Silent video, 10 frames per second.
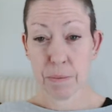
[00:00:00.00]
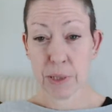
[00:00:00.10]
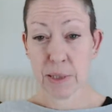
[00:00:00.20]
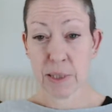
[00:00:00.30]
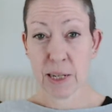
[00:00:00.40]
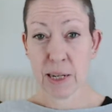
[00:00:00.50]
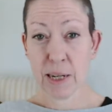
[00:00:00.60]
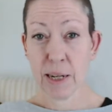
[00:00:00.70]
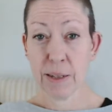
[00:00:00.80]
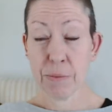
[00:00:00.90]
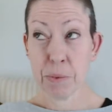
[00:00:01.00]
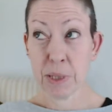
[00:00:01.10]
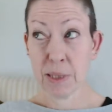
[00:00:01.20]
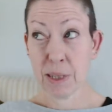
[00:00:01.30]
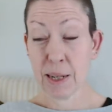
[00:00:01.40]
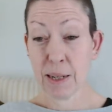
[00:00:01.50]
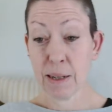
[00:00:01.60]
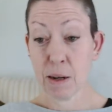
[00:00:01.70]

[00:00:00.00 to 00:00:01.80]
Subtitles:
Monday and everybody saying,